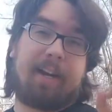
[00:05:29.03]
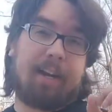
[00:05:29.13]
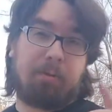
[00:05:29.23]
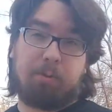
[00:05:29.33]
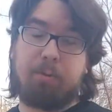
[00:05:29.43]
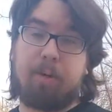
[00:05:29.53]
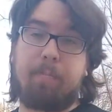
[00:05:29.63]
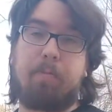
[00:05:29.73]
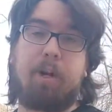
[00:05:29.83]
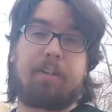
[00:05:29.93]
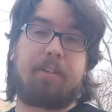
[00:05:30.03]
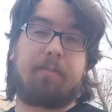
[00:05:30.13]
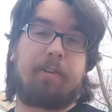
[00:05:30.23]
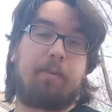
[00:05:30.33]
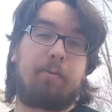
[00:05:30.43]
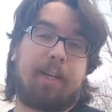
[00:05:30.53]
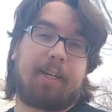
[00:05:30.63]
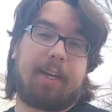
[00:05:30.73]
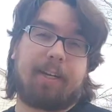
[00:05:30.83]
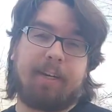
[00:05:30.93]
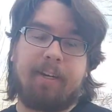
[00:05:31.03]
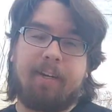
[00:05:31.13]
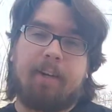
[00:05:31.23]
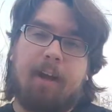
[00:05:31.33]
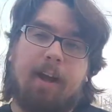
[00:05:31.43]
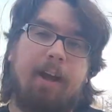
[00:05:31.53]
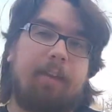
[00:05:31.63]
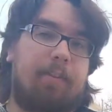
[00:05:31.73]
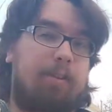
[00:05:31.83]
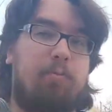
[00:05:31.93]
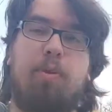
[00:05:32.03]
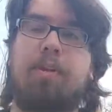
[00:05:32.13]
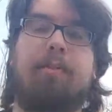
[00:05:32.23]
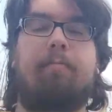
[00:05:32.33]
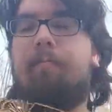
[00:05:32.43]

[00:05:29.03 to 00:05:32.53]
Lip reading: and I will do an unboxing video when I get it. This one,